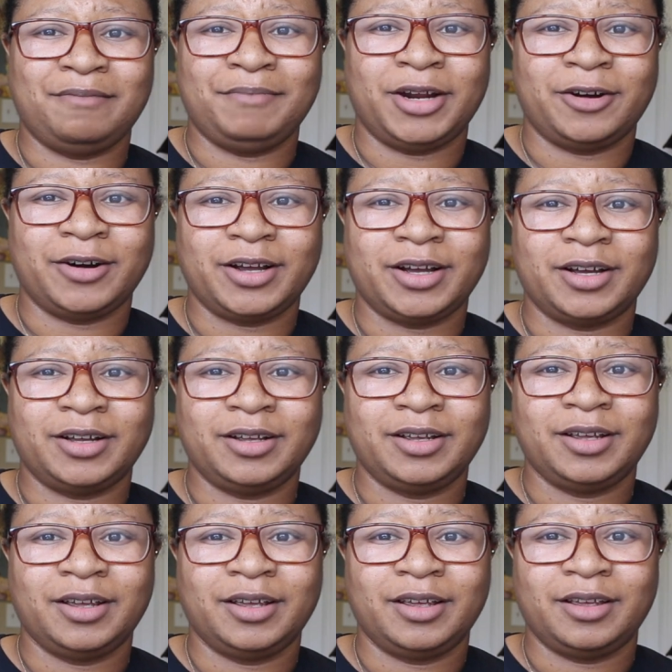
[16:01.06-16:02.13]
America.
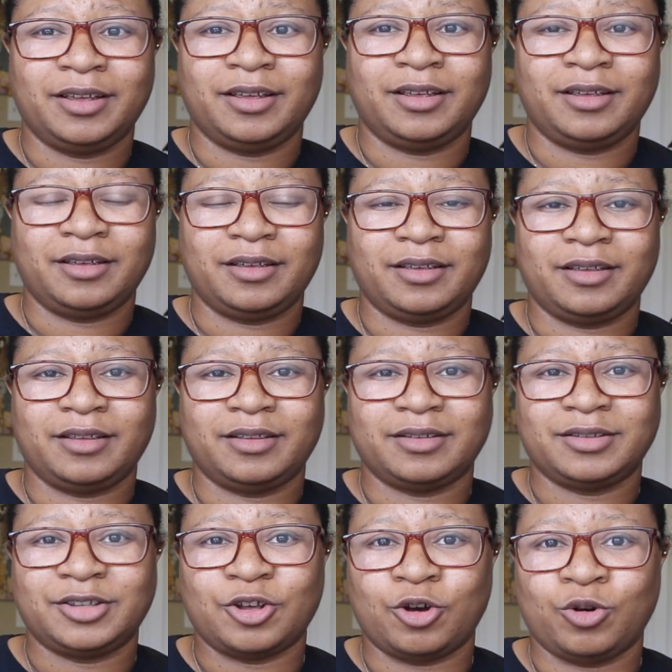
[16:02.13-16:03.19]

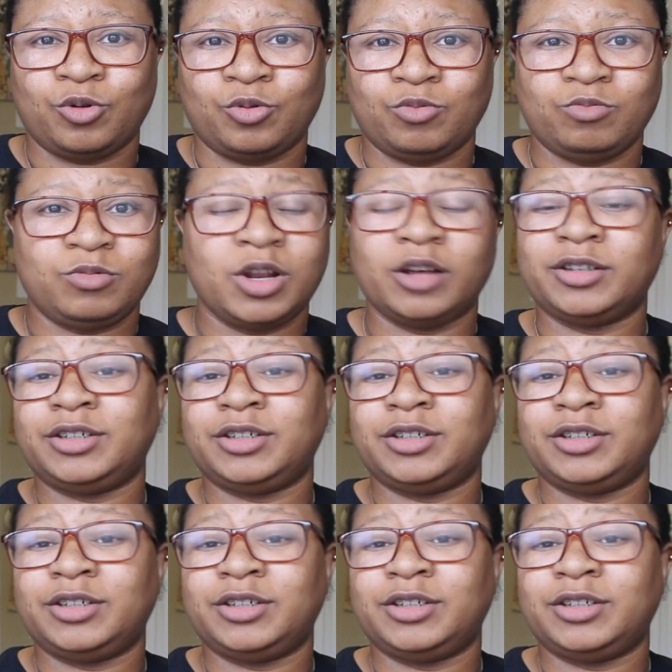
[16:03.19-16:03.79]
So no,